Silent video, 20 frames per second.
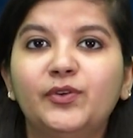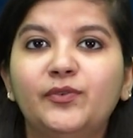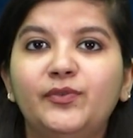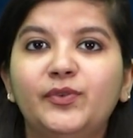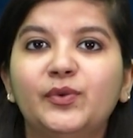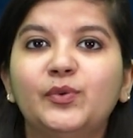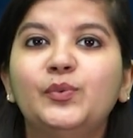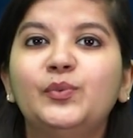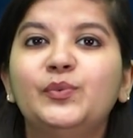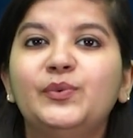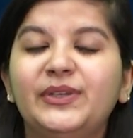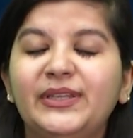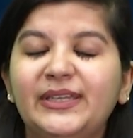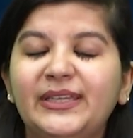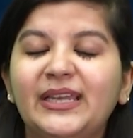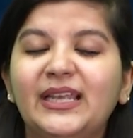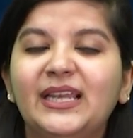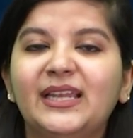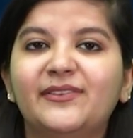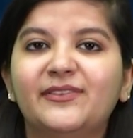to view
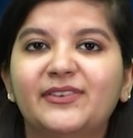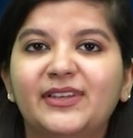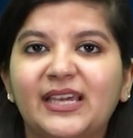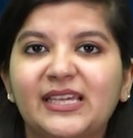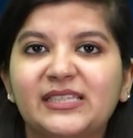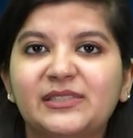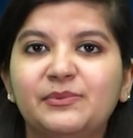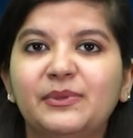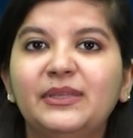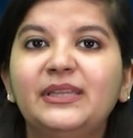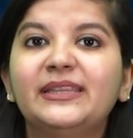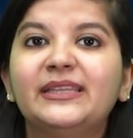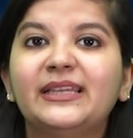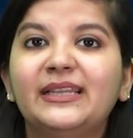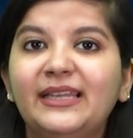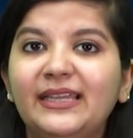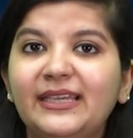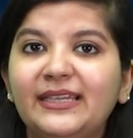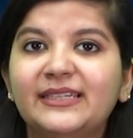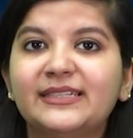detailed advertisement, the
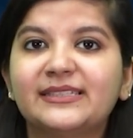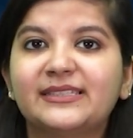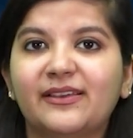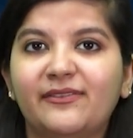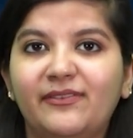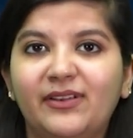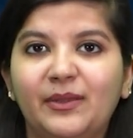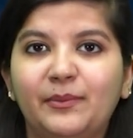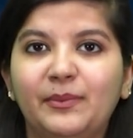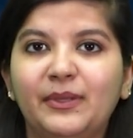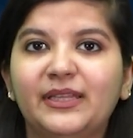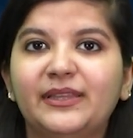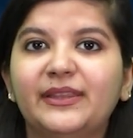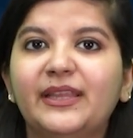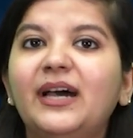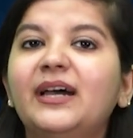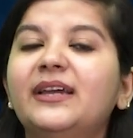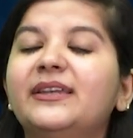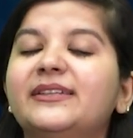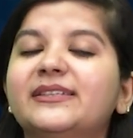link is available in
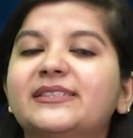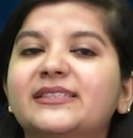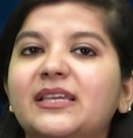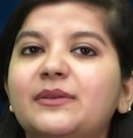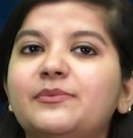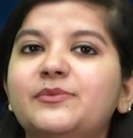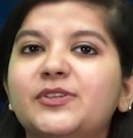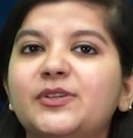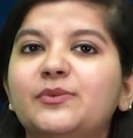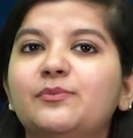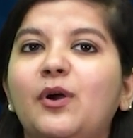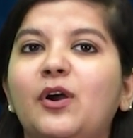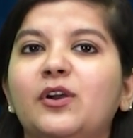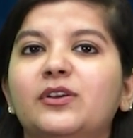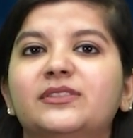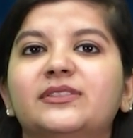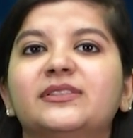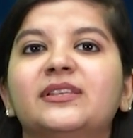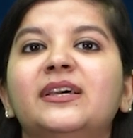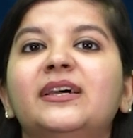the description
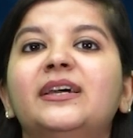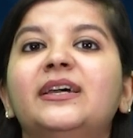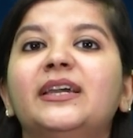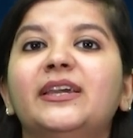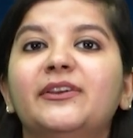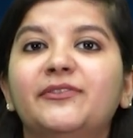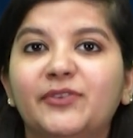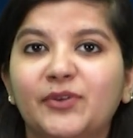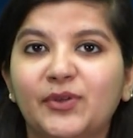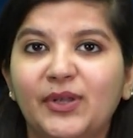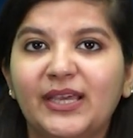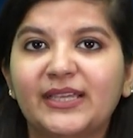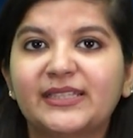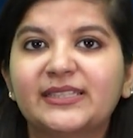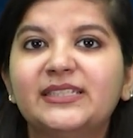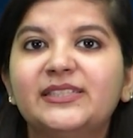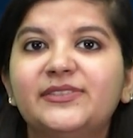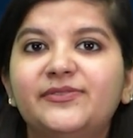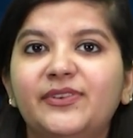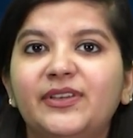box. If you like
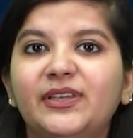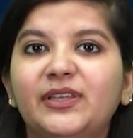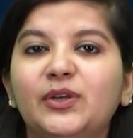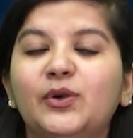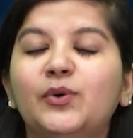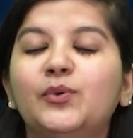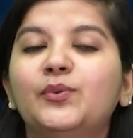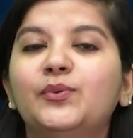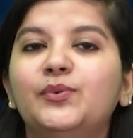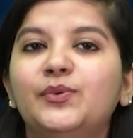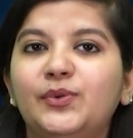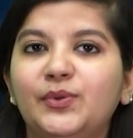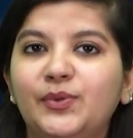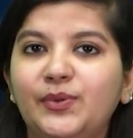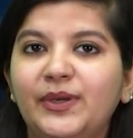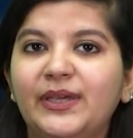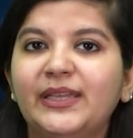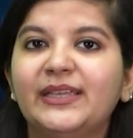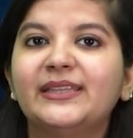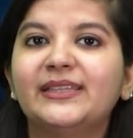this video, do
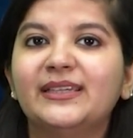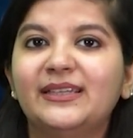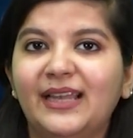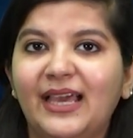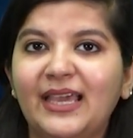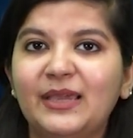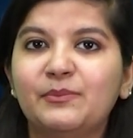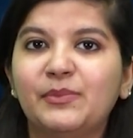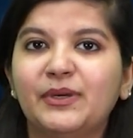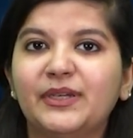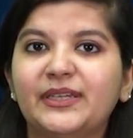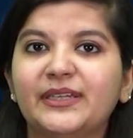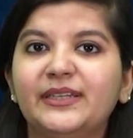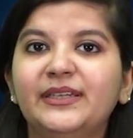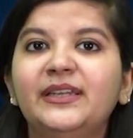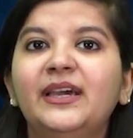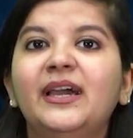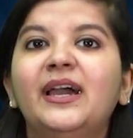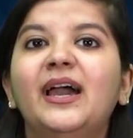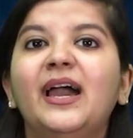hit the like
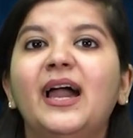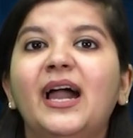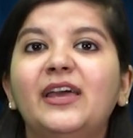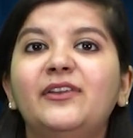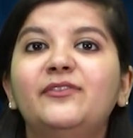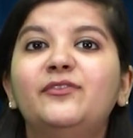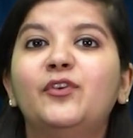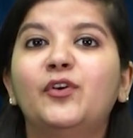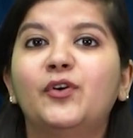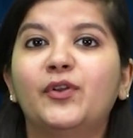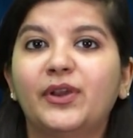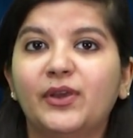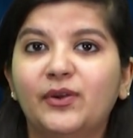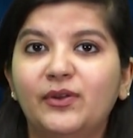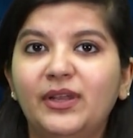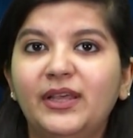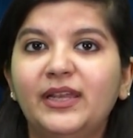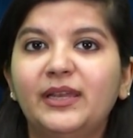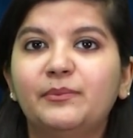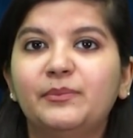button and for
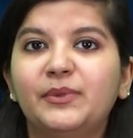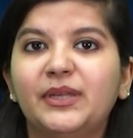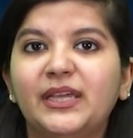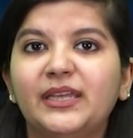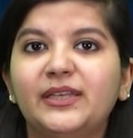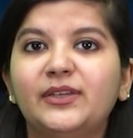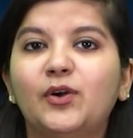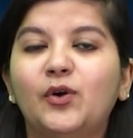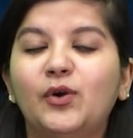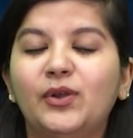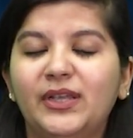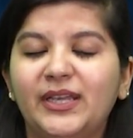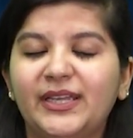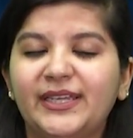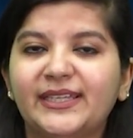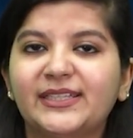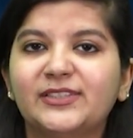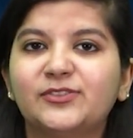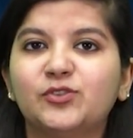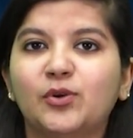regular update on
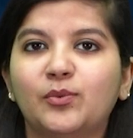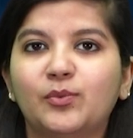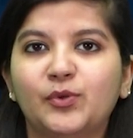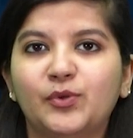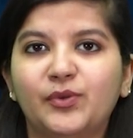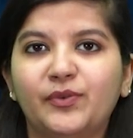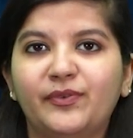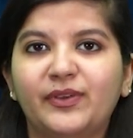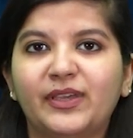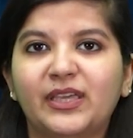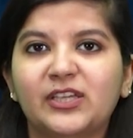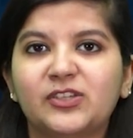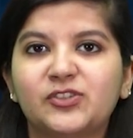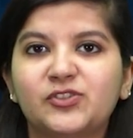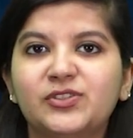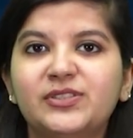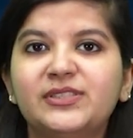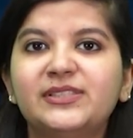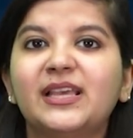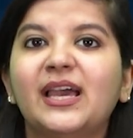latest job
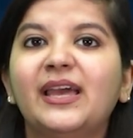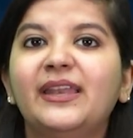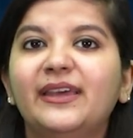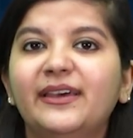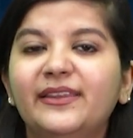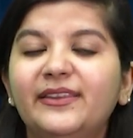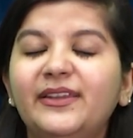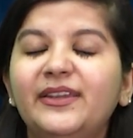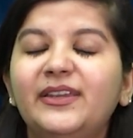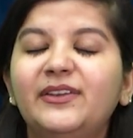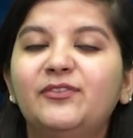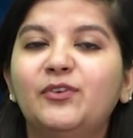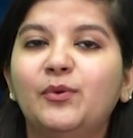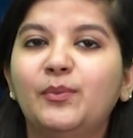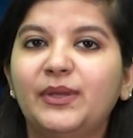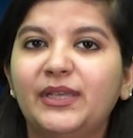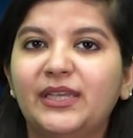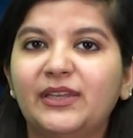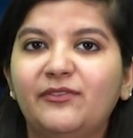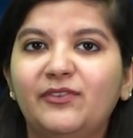notifications and other
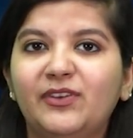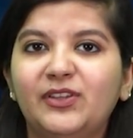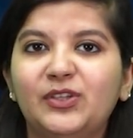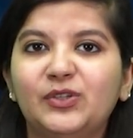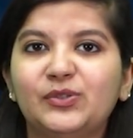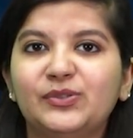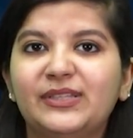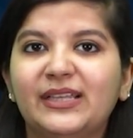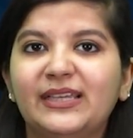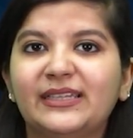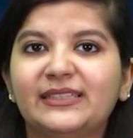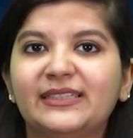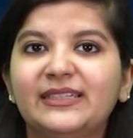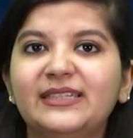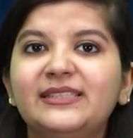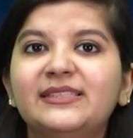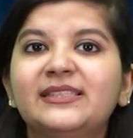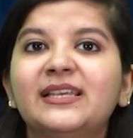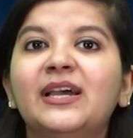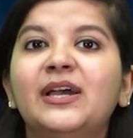informative videos like
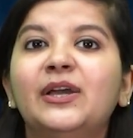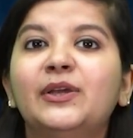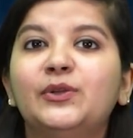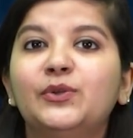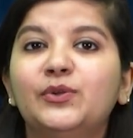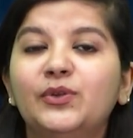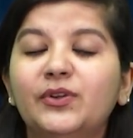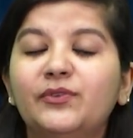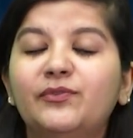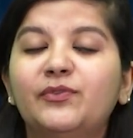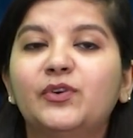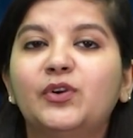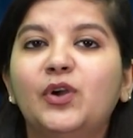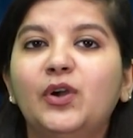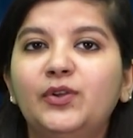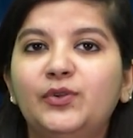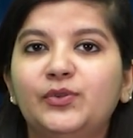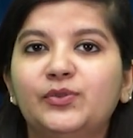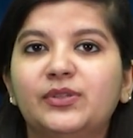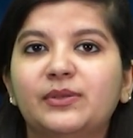this, do not
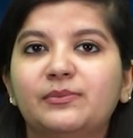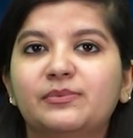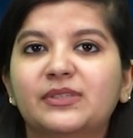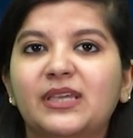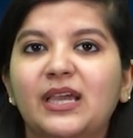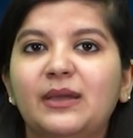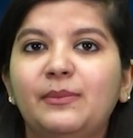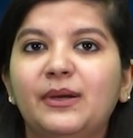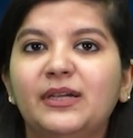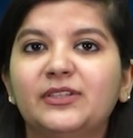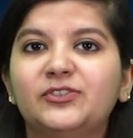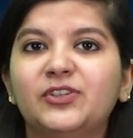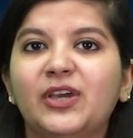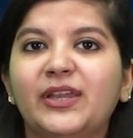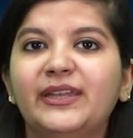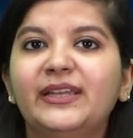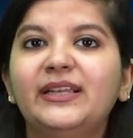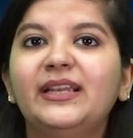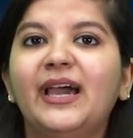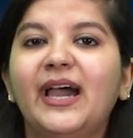forget to subscribe our
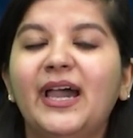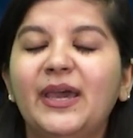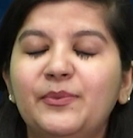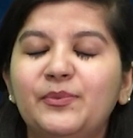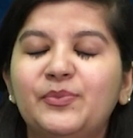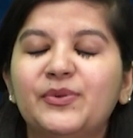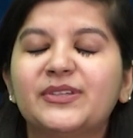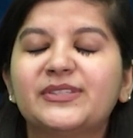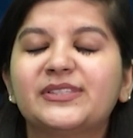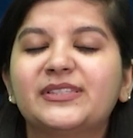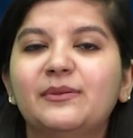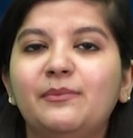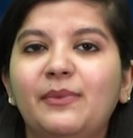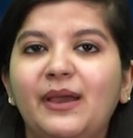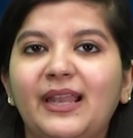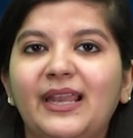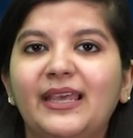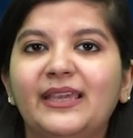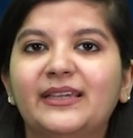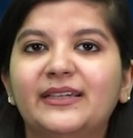channel and press the
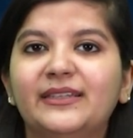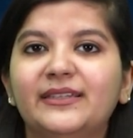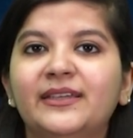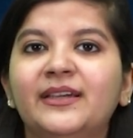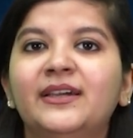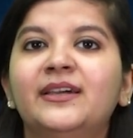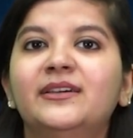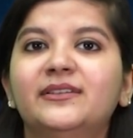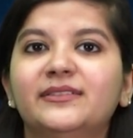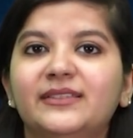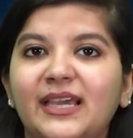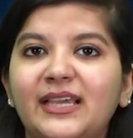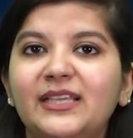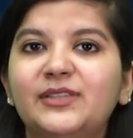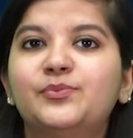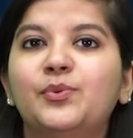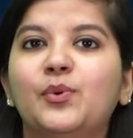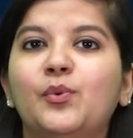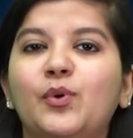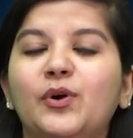bell icon.
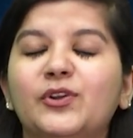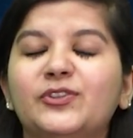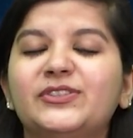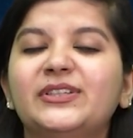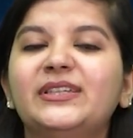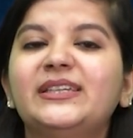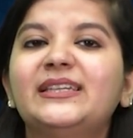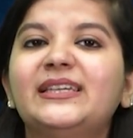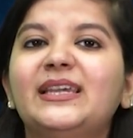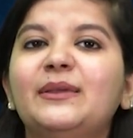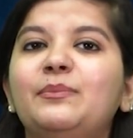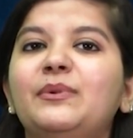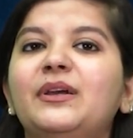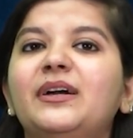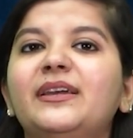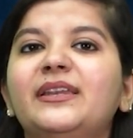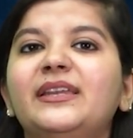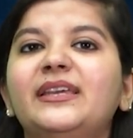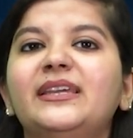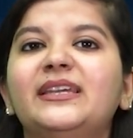Thanks for watching. Keep
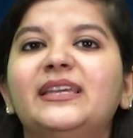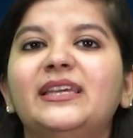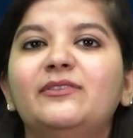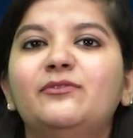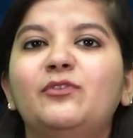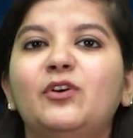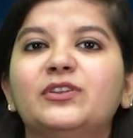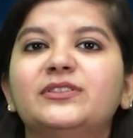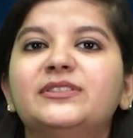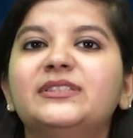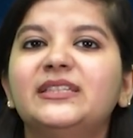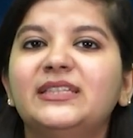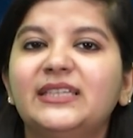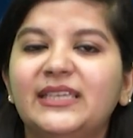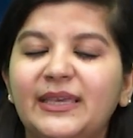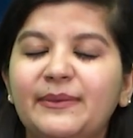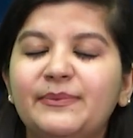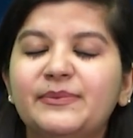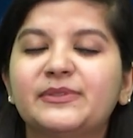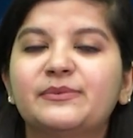learning, keep watching, keep